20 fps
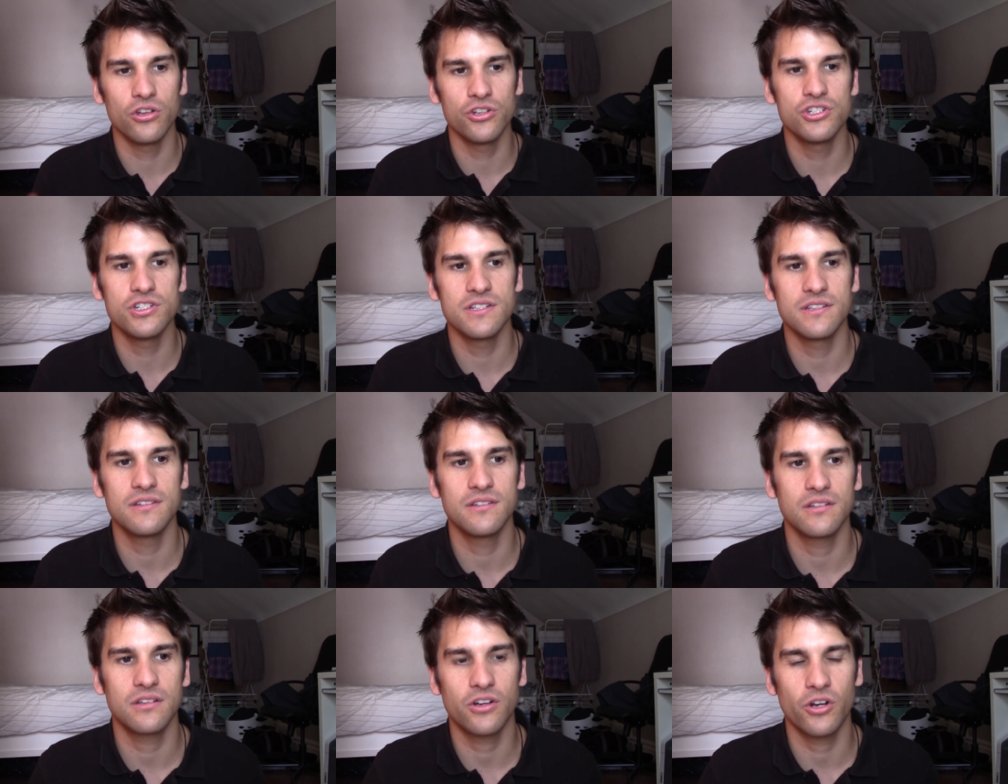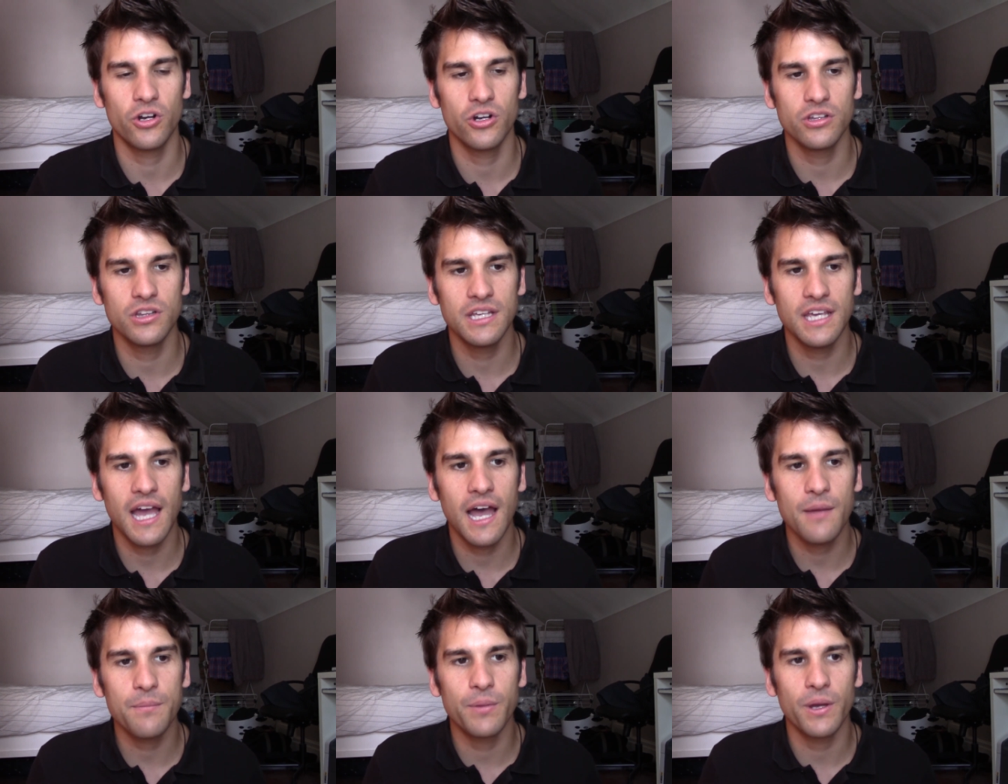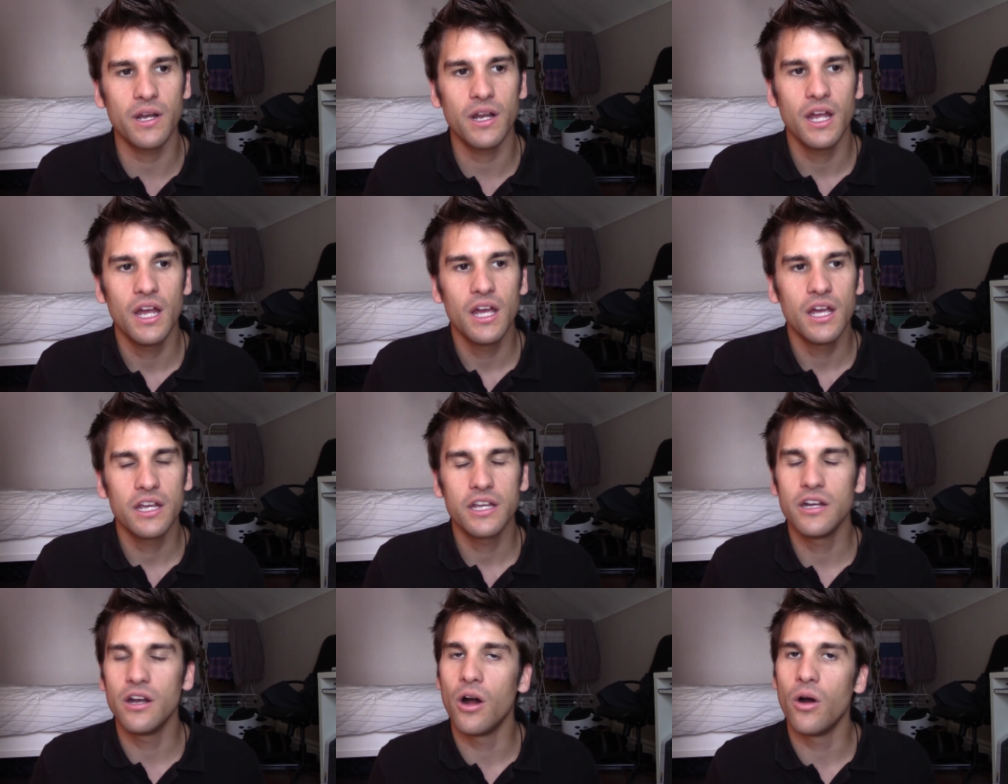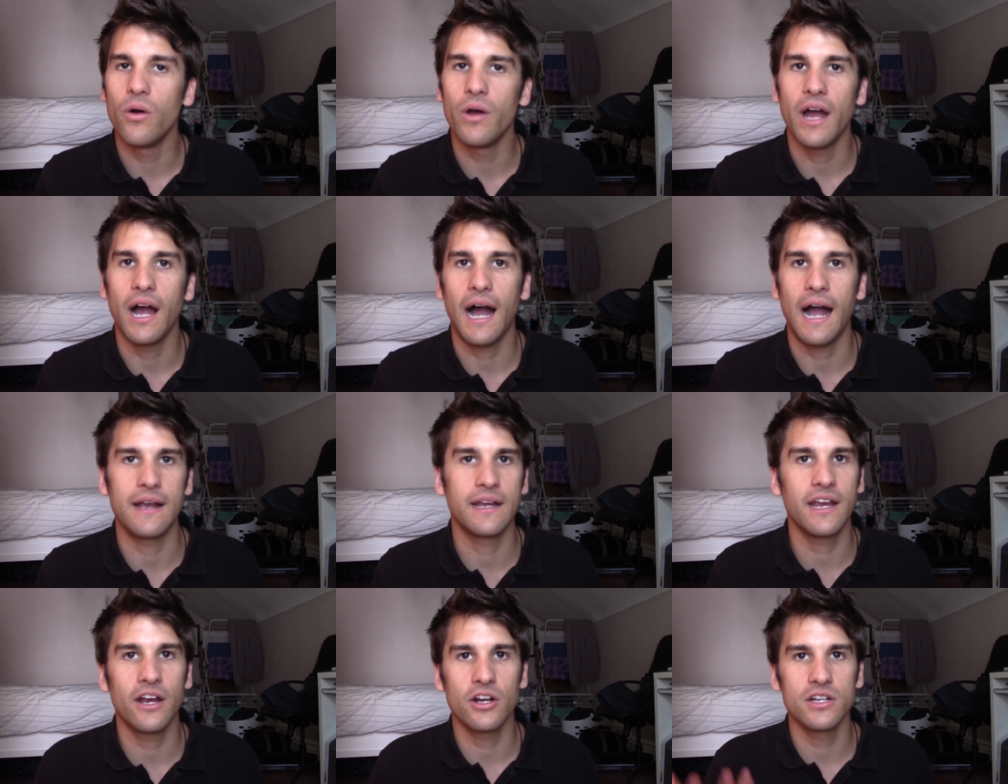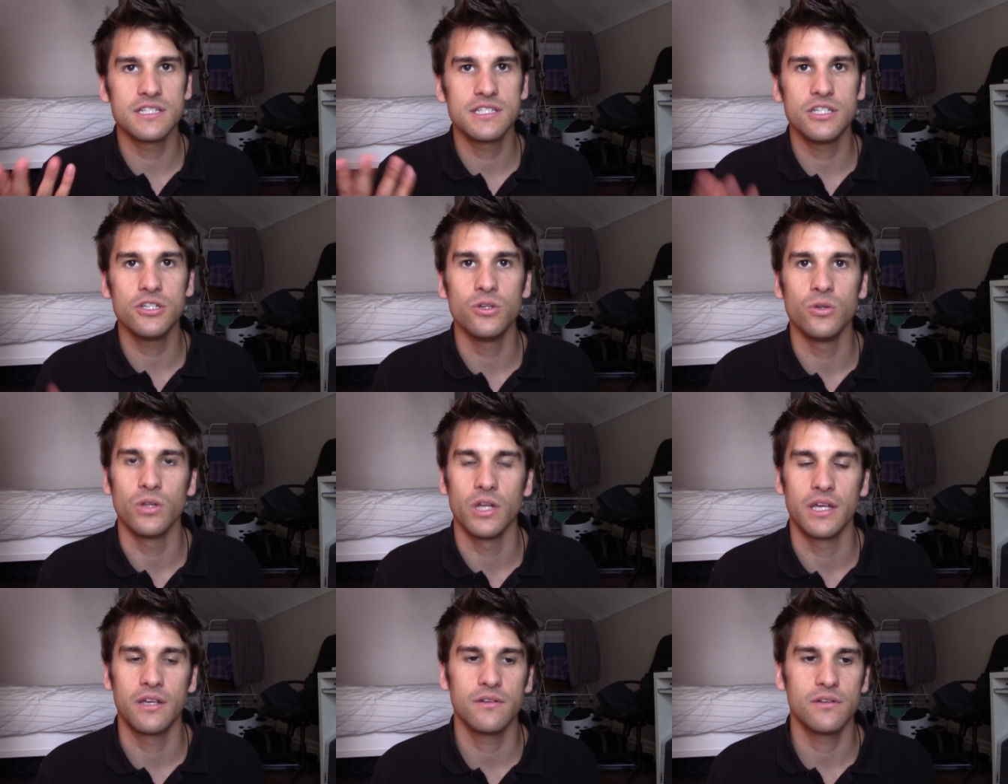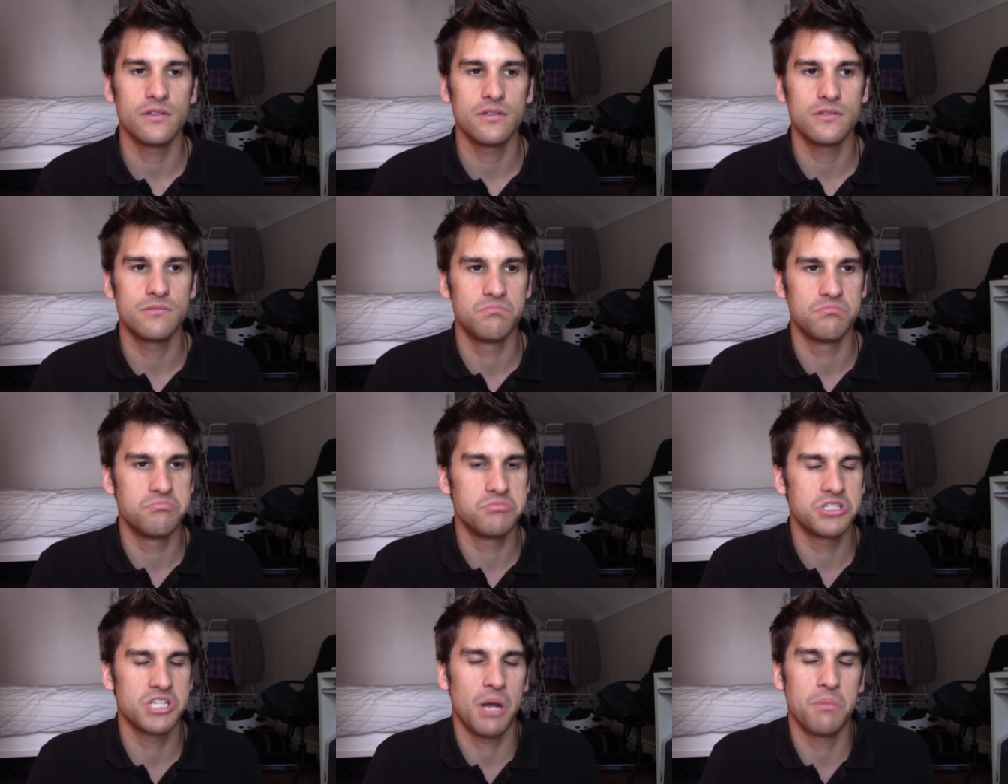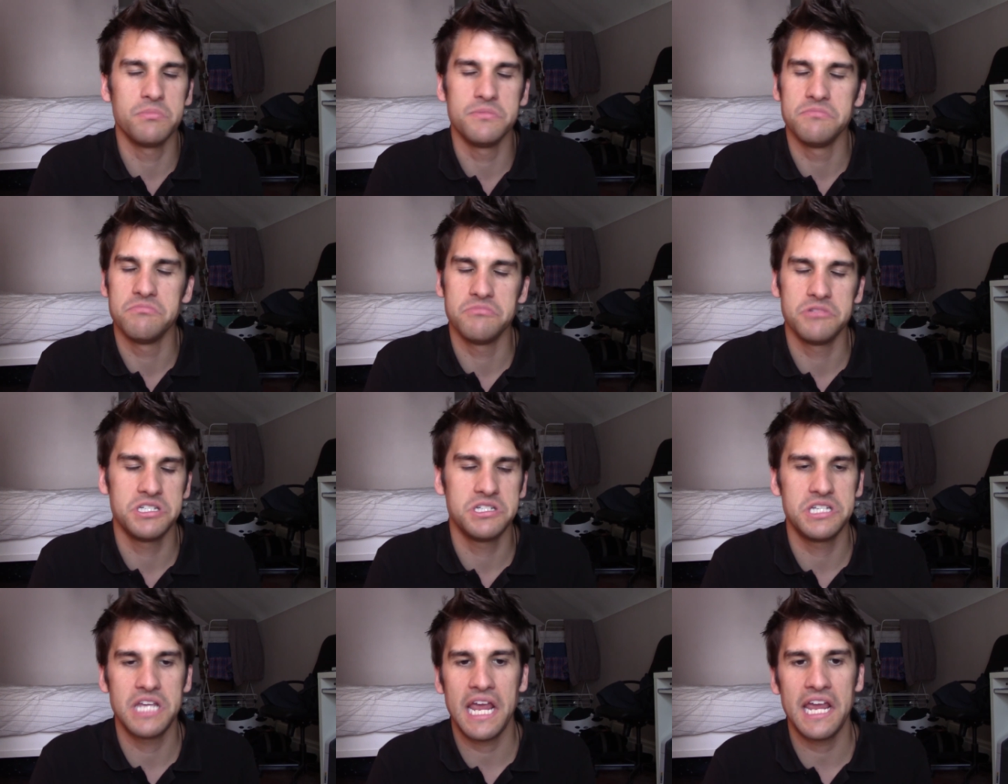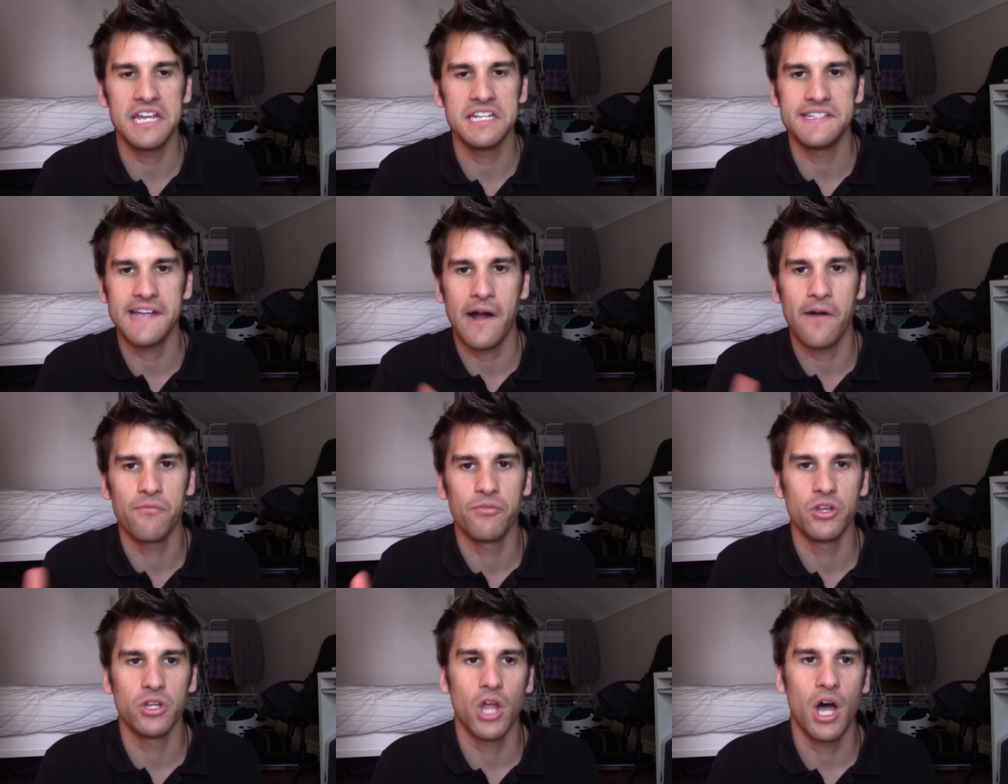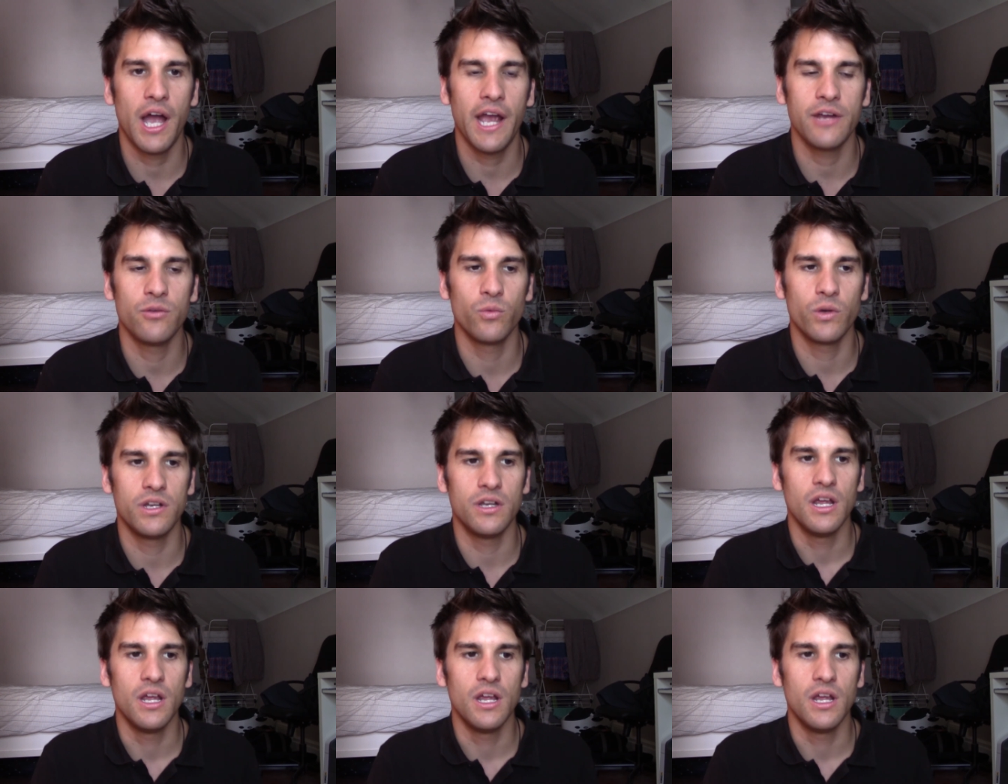is currently at. But I guarantee you, someday down the line when